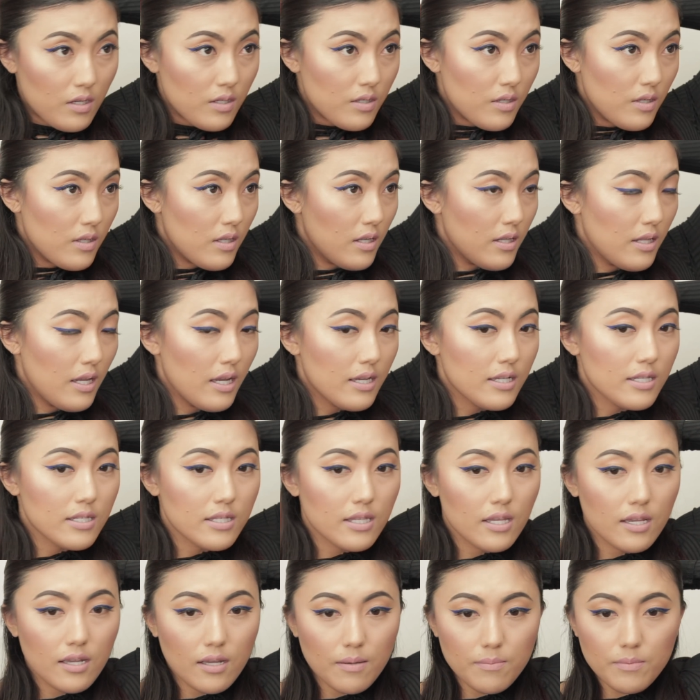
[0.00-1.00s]
So the next
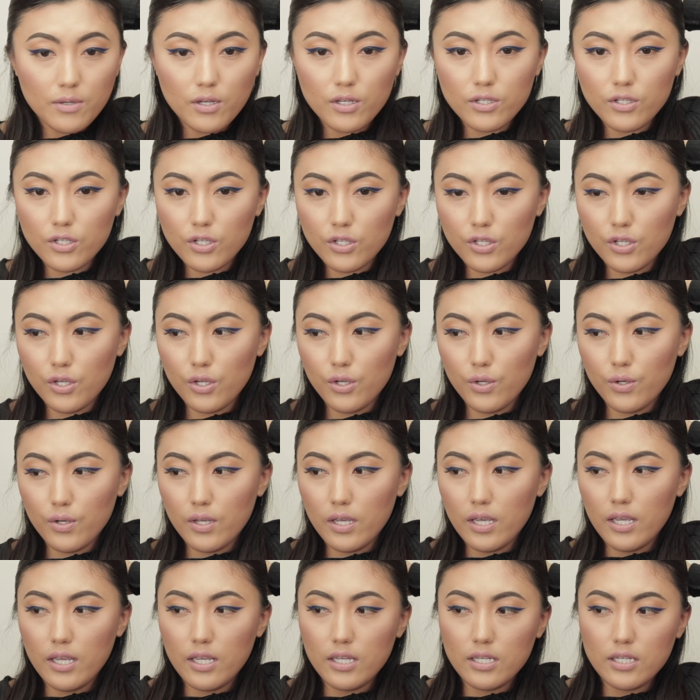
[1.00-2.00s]
thing I'm going to
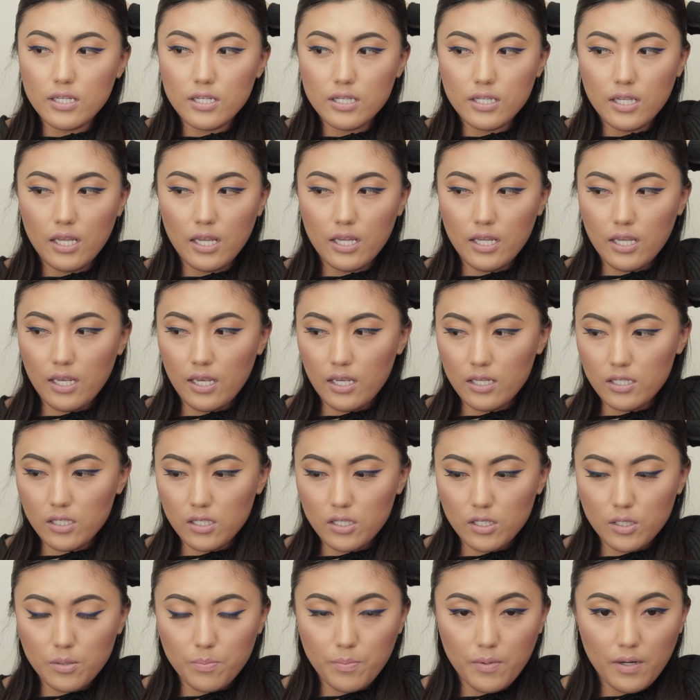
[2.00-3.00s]
do is take a
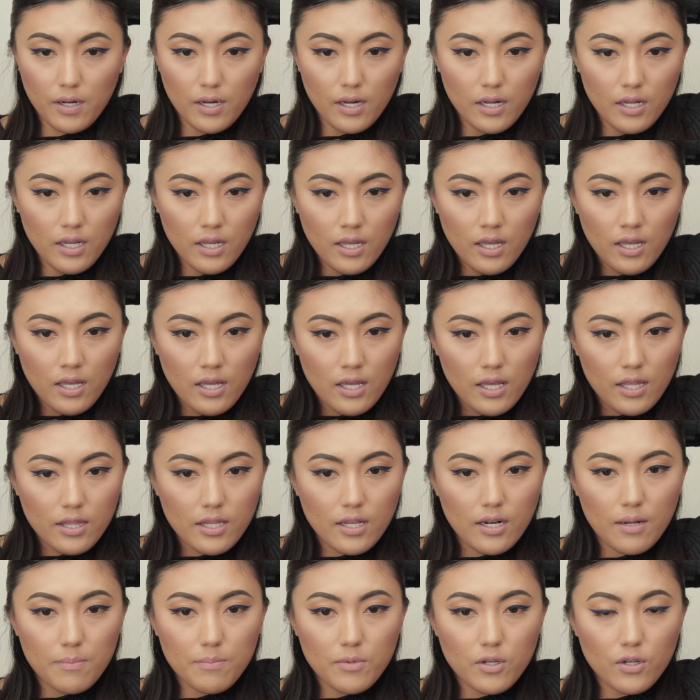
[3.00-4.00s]
hairspray, and
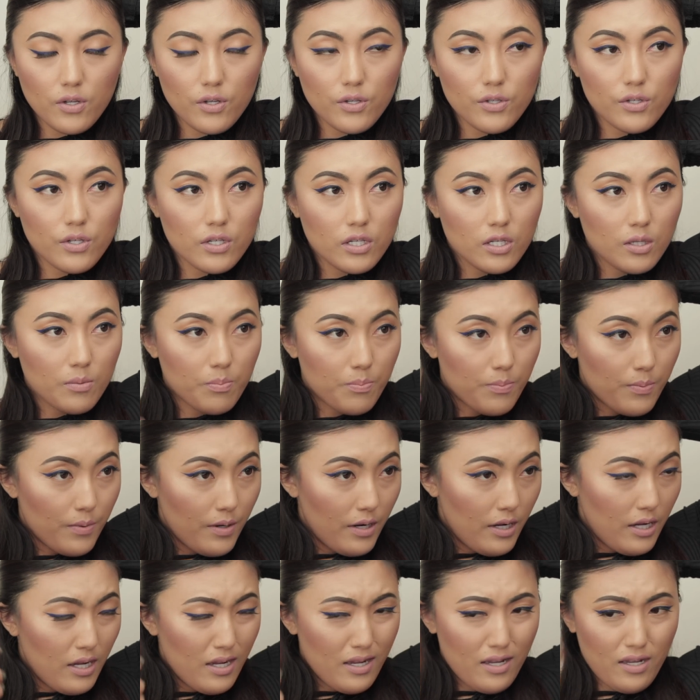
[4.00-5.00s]
then I'm going to
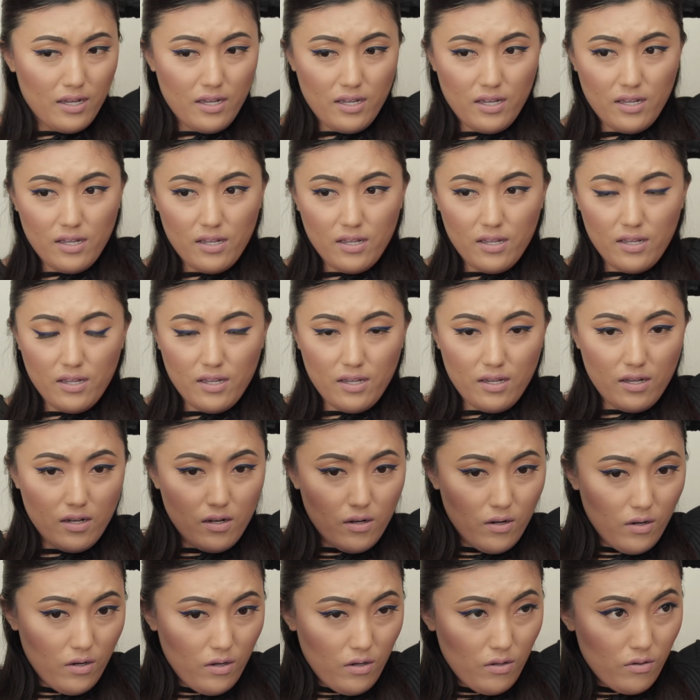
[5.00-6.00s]
spray
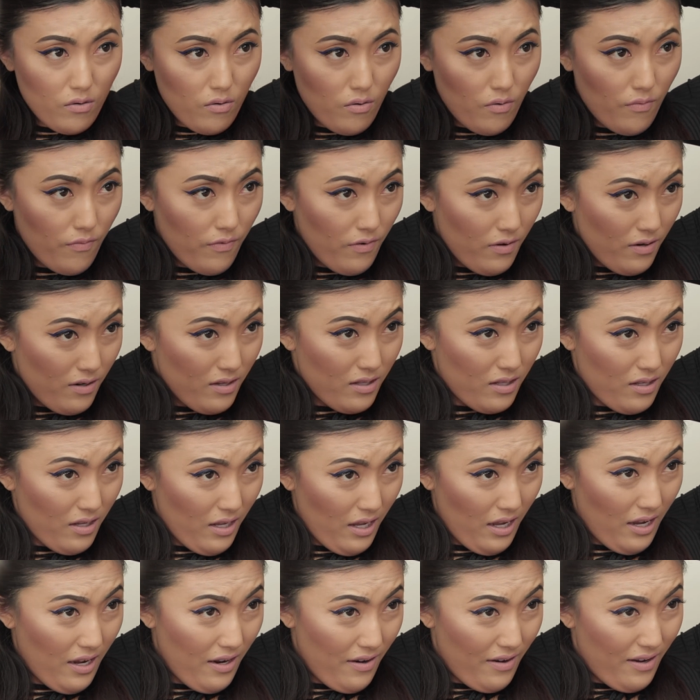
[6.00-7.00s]
all over the
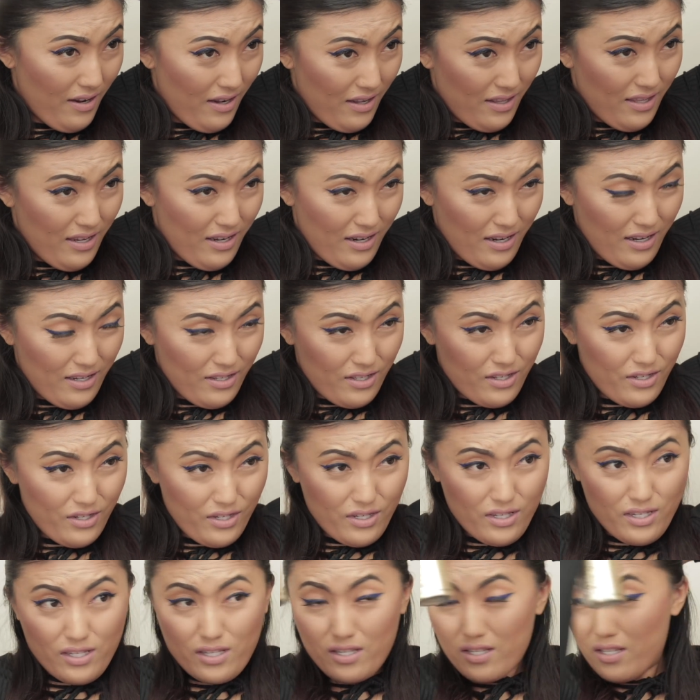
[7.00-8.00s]
area that I
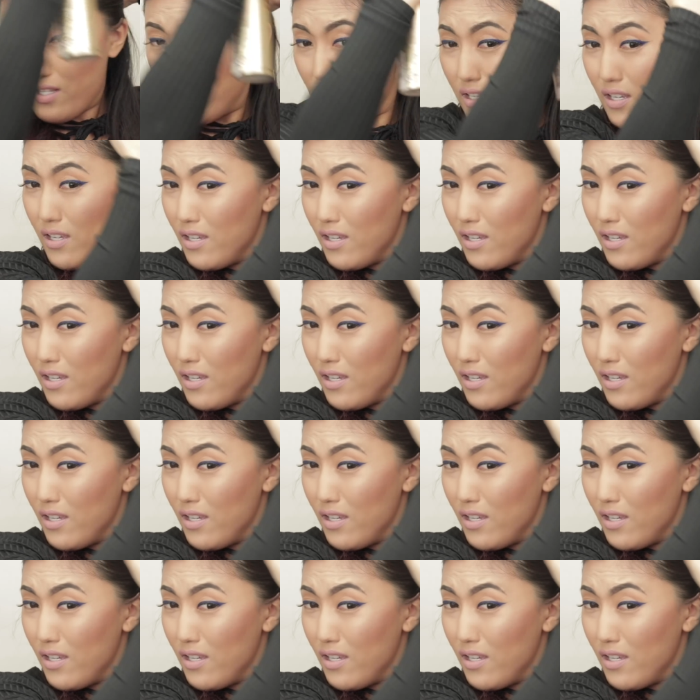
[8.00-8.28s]
just